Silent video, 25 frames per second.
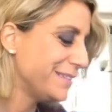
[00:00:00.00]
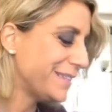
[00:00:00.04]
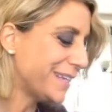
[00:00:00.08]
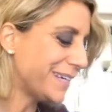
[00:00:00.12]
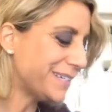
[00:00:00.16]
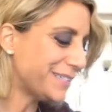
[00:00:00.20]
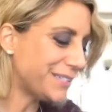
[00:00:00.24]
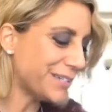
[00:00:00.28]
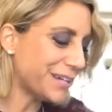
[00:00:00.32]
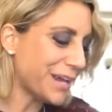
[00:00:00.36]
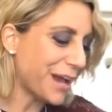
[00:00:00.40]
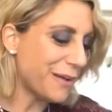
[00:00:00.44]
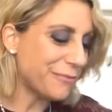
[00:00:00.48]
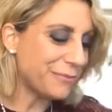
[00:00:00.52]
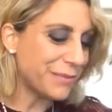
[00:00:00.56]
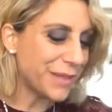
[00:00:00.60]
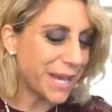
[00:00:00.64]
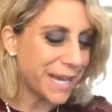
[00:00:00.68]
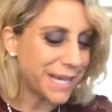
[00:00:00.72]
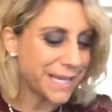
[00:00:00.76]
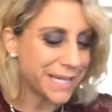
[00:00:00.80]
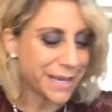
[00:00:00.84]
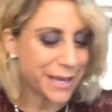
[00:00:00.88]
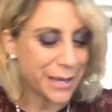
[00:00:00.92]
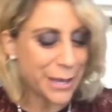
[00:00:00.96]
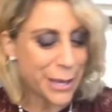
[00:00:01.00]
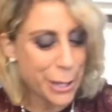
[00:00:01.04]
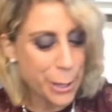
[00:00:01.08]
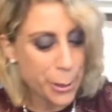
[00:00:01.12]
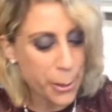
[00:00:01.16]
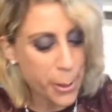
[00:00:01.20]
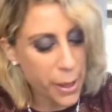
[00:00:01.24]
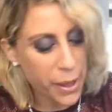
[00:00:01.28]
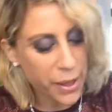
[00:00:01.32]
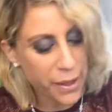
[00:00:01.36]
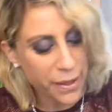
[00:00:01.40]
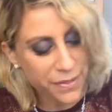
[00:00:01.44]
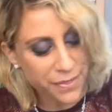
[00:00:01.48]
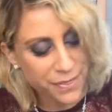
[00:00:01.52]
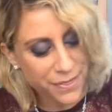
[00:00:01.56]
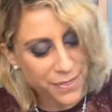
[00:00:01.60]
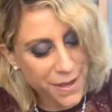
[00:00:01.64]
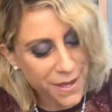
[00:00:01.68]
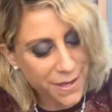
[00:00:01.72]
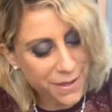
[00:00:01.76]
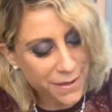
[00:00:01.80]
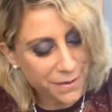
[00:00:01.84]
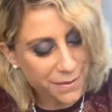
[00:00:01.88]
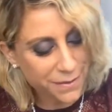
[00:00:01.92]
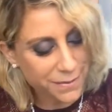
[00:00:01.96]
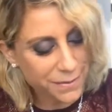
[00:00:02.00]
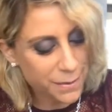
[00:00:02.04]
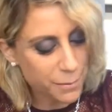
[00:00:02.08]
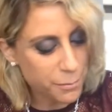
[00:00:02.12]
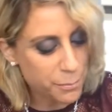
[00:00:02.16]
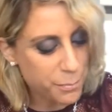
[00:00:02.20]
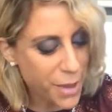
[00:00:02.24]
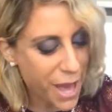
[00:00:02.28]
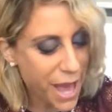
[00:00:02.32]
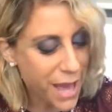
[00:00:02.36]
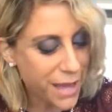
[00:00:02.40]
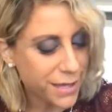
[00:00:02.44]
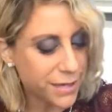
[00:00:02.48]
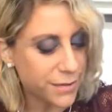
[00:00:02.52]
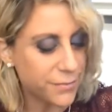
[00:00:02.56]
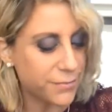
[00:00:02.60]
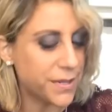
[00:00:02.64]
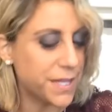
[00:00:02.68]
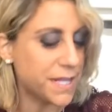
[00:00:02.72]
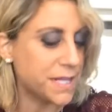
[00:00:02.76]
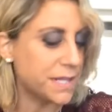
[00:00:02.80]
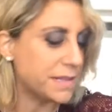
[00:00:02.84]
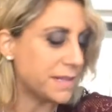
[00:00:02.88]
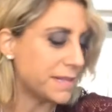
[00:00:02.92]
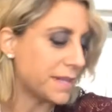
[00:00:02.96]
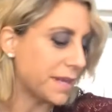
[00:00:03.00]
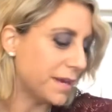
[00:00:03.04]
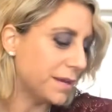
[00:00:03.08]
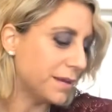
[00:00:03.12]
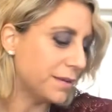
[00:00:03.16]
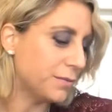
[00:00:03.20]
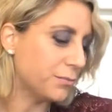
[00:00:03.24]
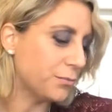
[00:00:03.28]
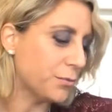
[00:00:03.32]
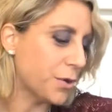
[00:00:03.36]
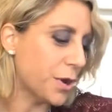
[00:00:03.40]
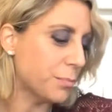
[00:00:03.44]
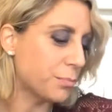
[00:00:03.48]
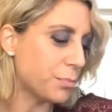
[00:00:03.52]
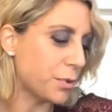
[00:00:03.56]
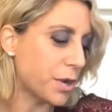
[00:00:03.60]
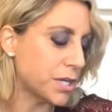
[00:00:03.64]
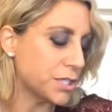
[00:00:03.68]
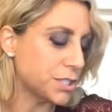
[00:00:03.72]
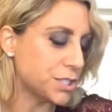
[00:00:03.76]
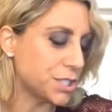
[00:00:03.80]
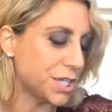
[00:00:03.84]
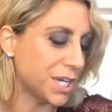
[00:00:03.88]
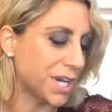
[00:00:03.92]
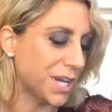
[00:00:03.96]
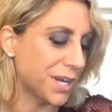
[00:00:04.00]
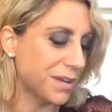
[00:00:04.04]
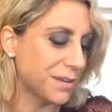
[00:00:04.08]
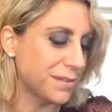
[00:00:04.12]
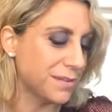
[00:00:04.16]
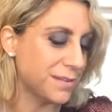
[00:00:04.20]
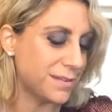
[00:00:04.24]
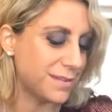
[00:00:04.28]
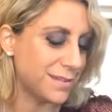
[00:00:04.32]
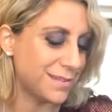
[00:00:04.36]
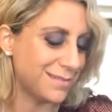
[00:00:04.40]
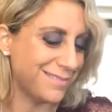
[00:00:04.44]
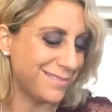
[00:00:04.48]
They should have like a thing on the back of it saying what brush it is